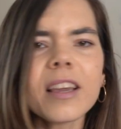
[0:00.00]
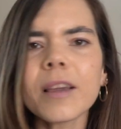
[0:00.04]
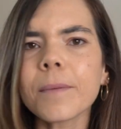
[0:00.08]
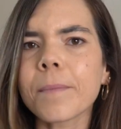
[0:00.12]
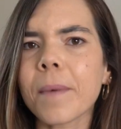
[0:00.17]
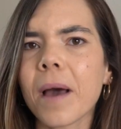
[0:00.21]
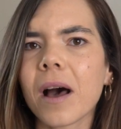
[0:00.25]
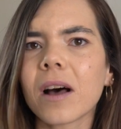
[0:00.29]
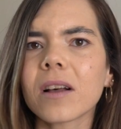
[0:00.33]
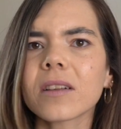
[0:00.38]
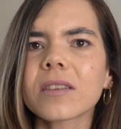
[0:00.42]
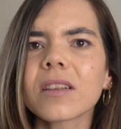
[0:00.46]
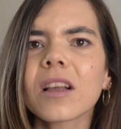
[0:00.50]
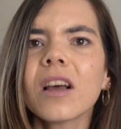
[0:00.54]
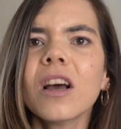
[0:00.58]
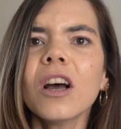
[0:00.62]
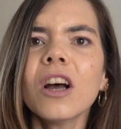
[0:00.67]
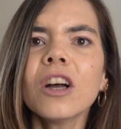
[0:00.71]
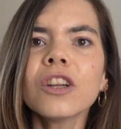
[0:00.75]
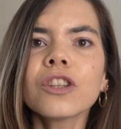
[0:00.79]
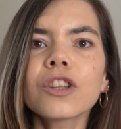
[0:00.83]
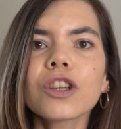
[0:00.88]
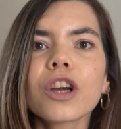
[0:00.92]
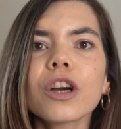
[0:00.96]
emails,
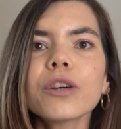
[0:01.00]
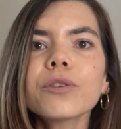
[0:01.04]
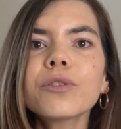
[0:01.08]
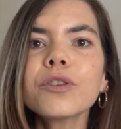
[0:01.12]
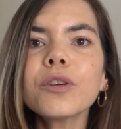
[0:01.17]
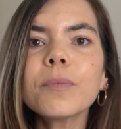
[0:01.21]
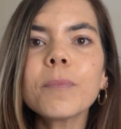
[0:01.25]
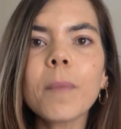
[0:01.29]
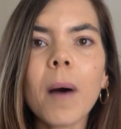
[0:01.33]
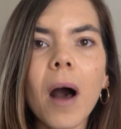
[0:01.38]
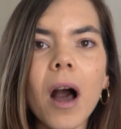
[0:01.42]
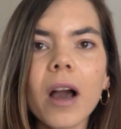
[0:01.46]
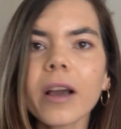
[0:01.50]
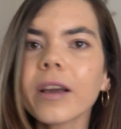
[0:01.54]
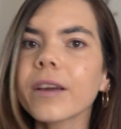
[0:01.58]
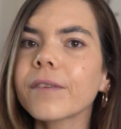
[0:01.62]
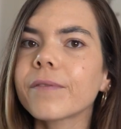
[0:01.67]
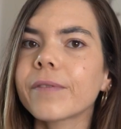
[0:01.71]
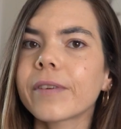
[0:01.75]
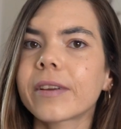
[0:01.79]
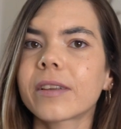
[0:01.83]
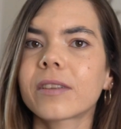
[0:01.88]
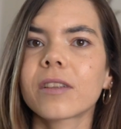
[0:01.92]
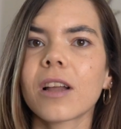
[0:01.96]
to go do market
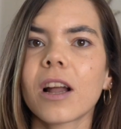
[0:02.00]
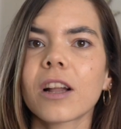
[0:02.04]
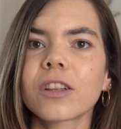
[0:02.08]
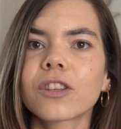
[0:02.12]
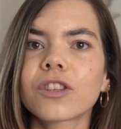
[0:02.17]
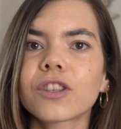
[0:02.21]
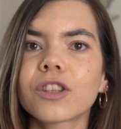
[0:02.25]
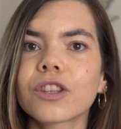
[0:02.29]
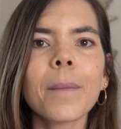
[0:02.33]
research.